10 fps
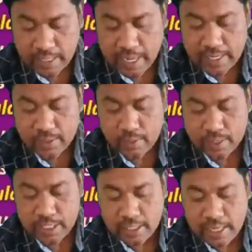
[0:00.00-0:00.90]
glands. So
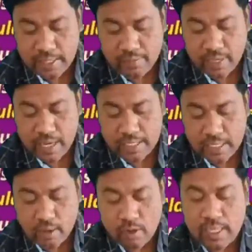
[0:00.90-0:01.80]
such kind of glands
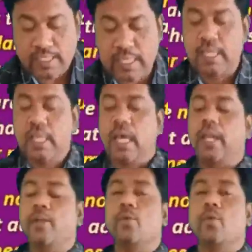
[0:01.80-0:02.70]
are called as a
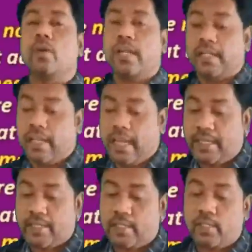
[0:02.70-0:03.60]
endocrine
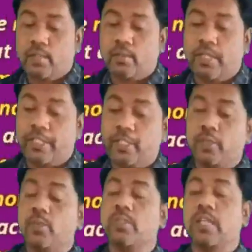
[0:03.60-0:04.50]
glands. So it
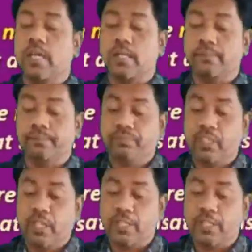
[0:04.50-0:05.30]
includes the